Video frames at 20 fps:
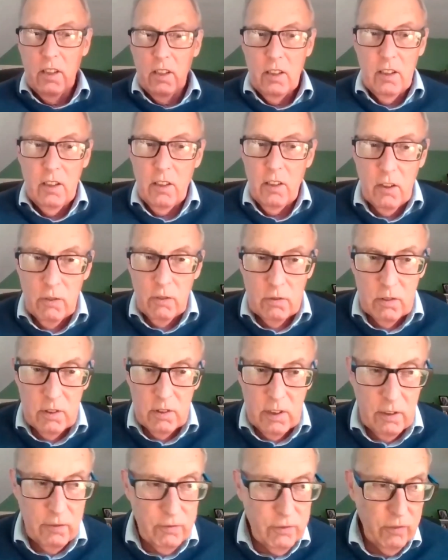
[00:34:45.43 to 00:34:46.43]
you know,
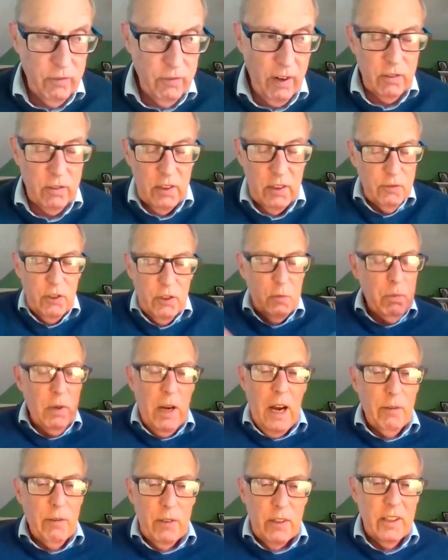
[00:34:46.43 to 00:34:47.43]
if you've ever lived in
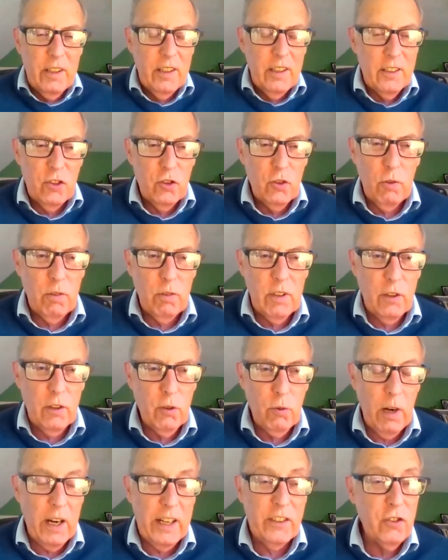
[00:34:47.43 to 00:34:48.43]
poverty, it
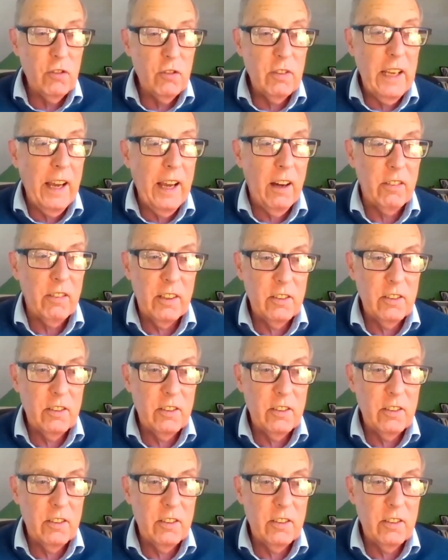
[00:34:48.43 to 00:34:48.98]
grinds you down.